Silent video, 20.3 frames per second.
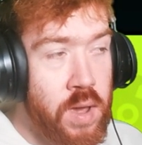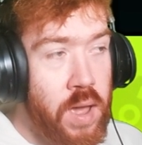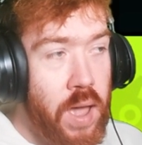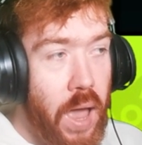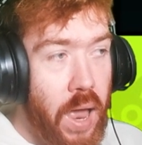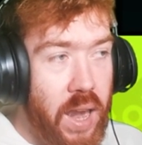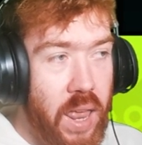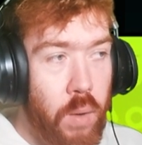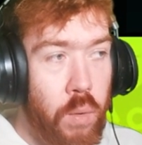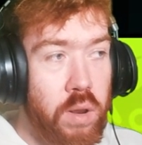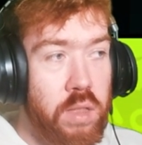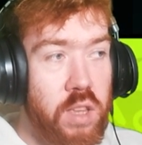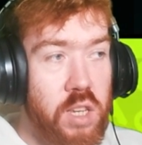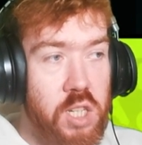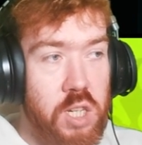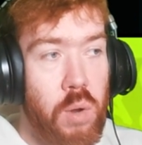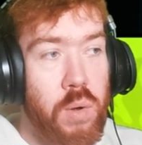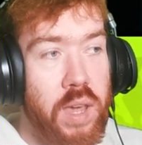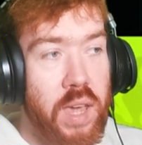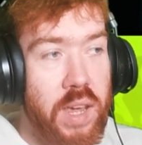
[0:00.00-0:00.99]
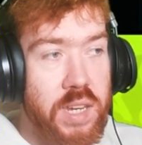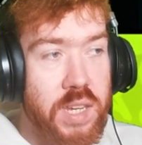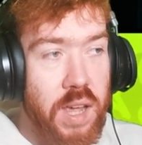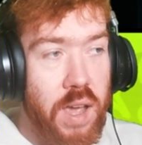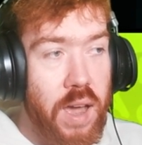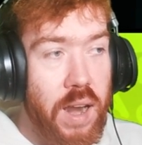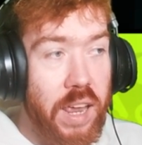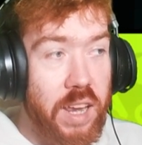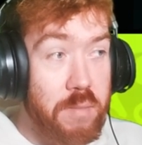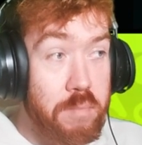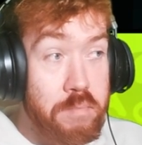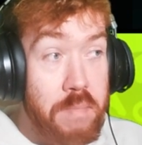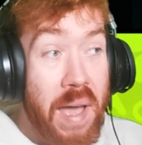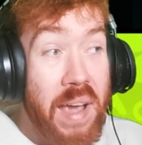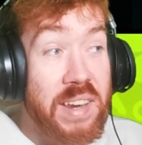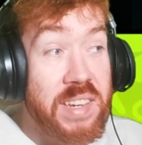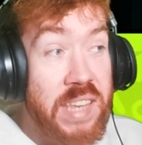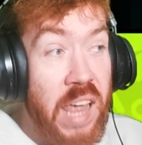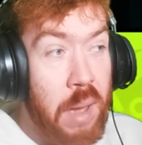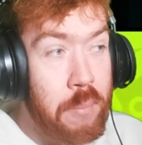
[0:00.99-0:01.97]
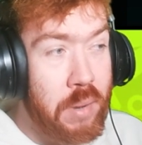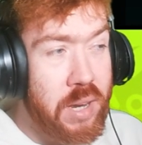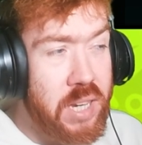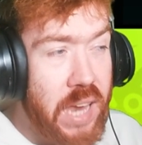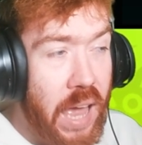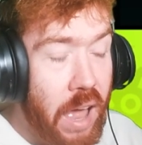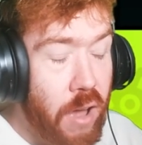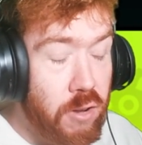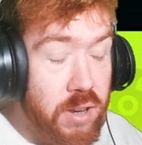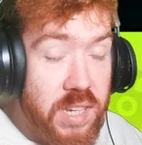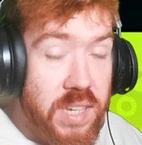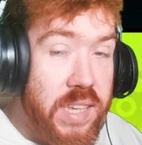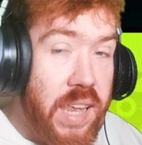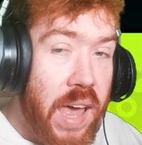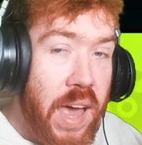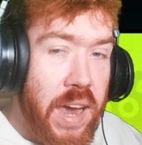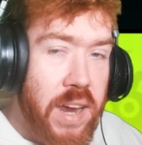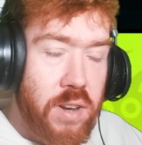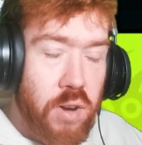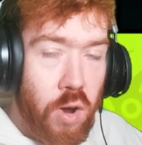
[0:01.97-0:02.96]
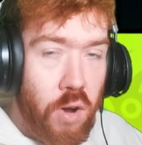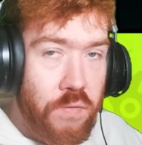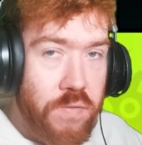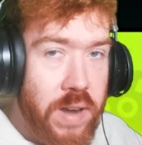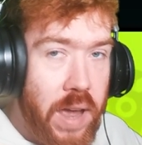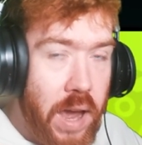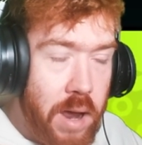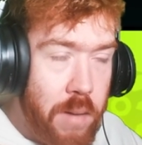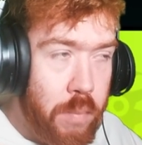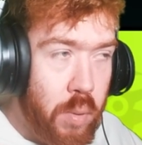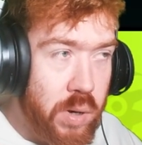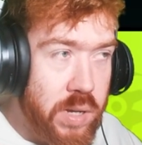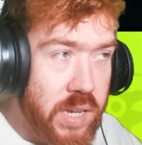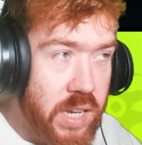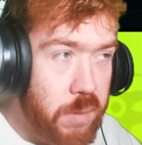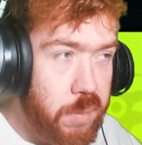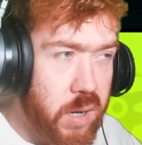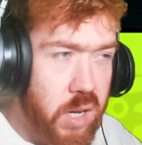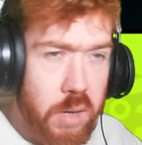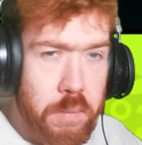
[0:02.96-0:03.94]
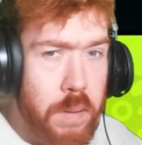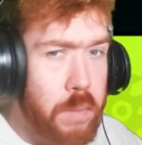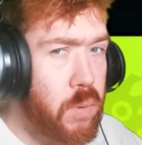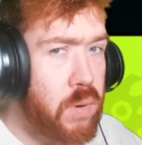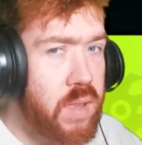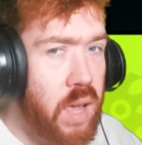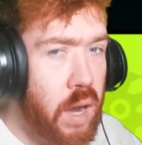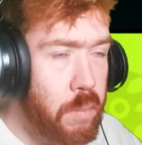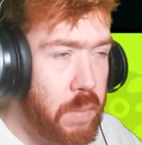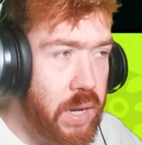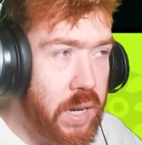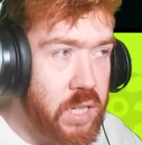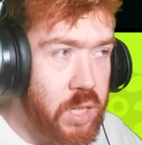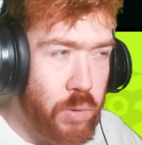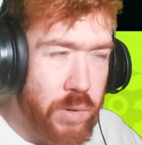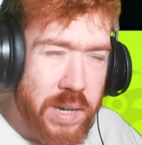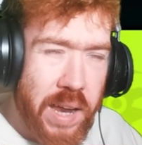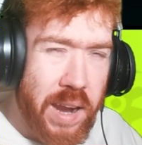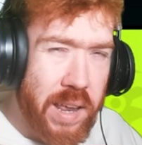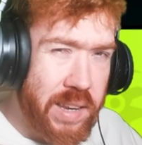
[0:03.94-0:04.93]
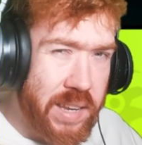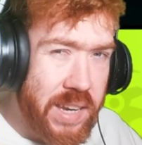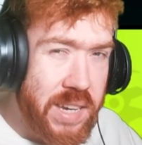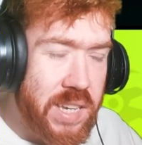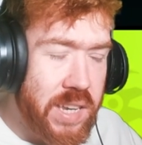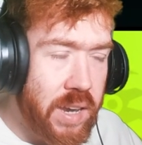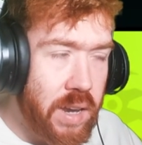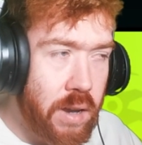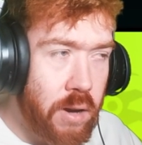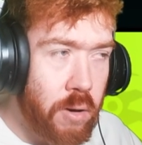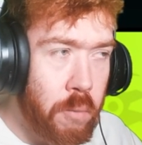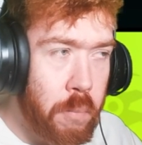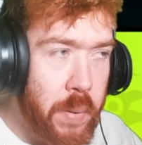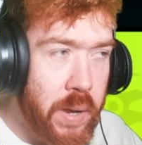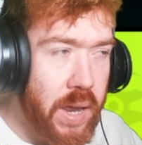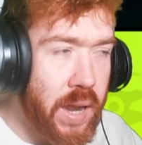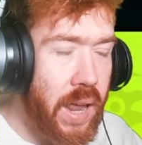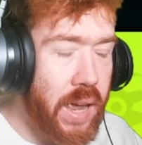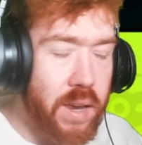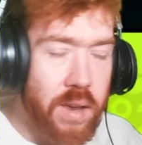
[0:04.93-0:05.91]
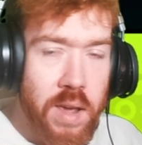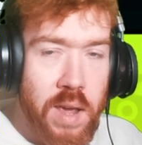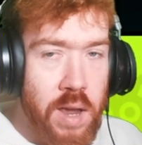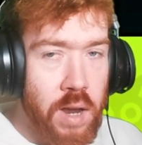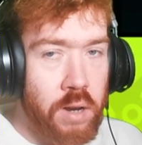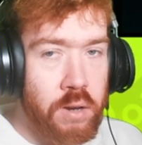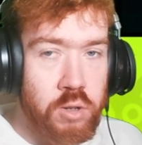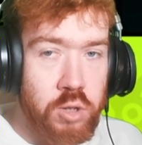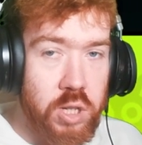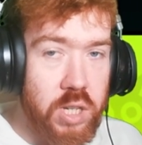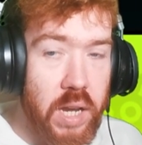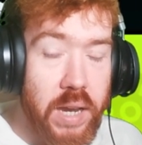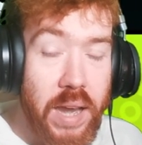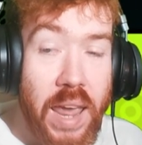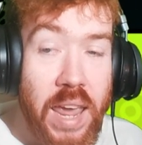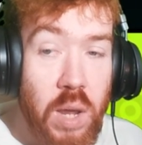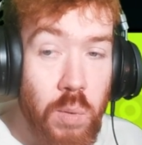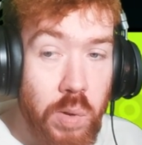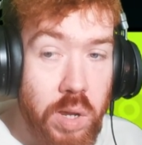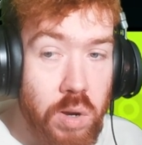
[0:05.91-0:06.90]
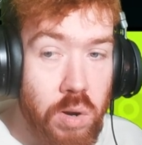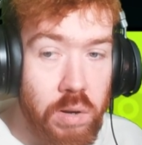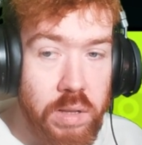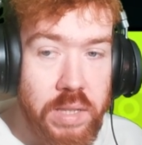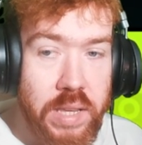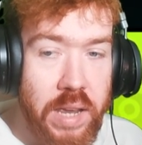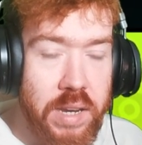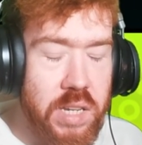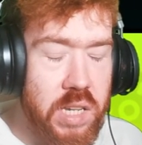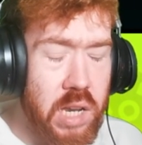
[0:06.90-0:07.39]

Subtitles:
and I wanted to showcase her like max damage outside of night bosses, because people were telling me that she was kind of decent a little bit and like just like AoE content.